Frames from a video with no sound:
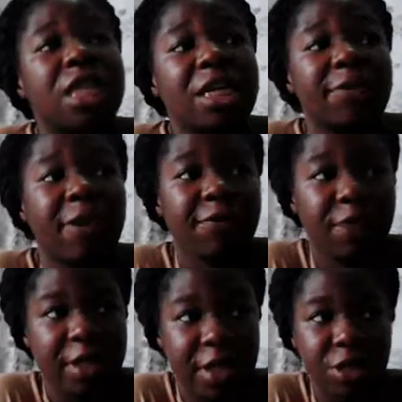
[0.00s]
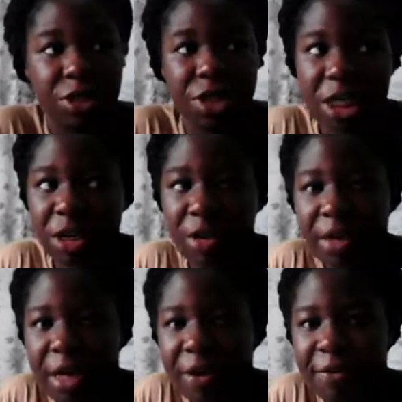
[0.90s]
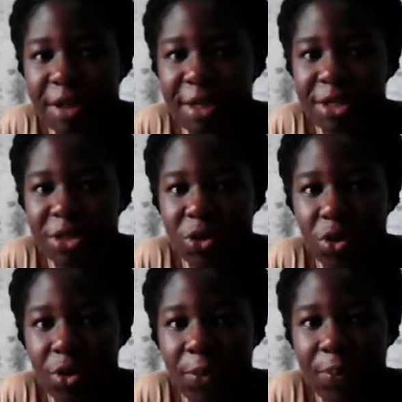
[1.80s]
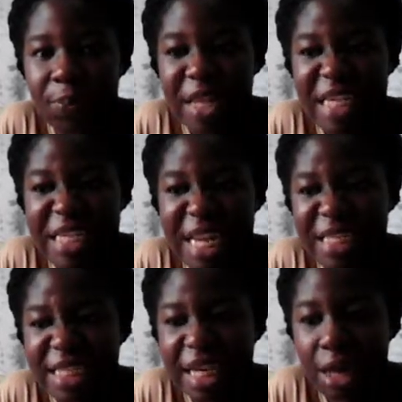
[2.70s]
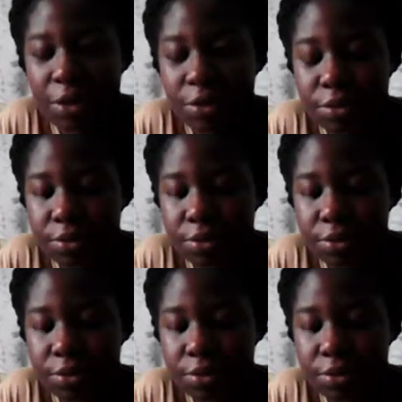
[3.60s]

That's 24 days to January 11th. So that's now.